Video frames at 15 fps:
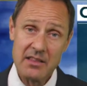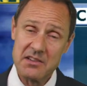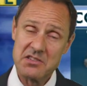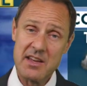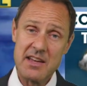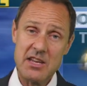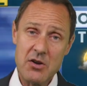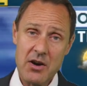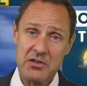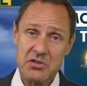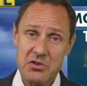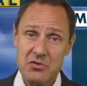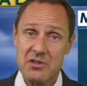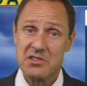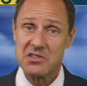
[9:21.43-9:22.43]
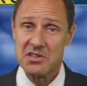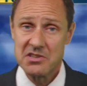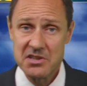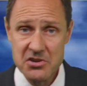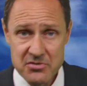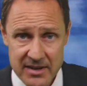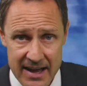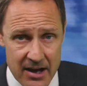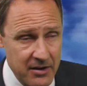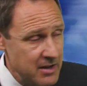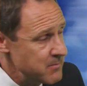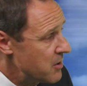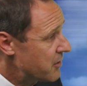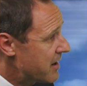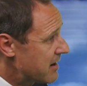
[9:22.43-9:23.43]
Let's take you out to Siskiyou County,
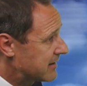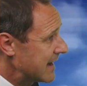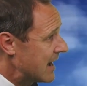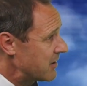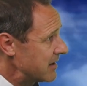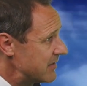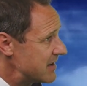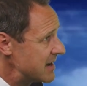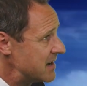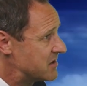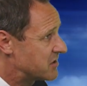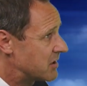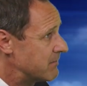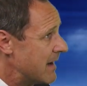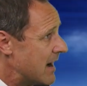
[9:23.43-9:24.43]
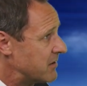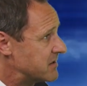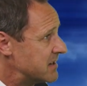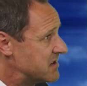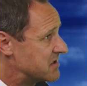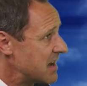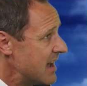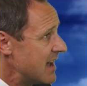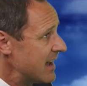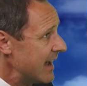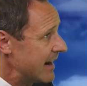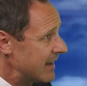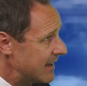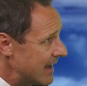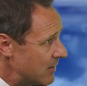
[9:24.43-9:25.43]
Modoc County in the eastern mountains.
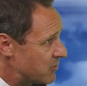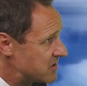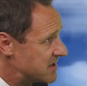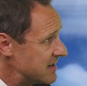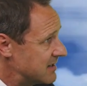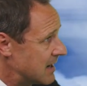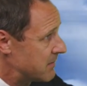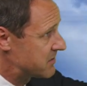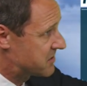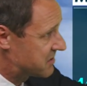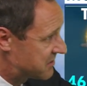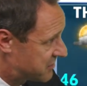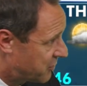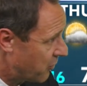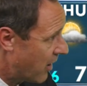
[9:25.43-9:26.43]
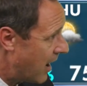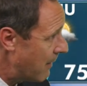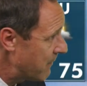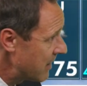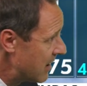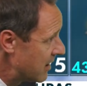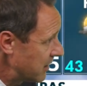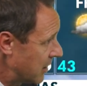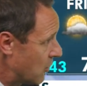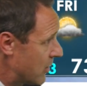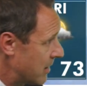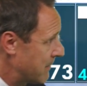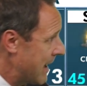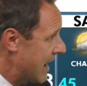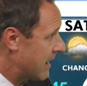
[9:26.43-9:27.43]
And again, we're seeing temperatures drop
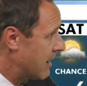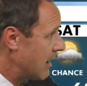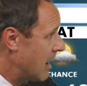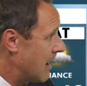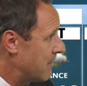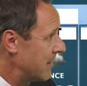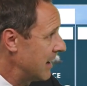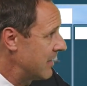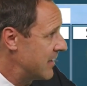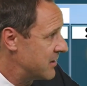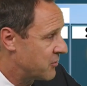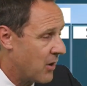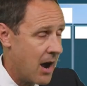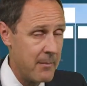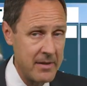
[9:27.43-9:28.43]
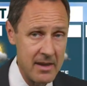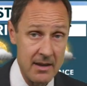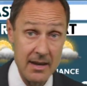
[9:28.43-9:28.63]
going back up and then dropping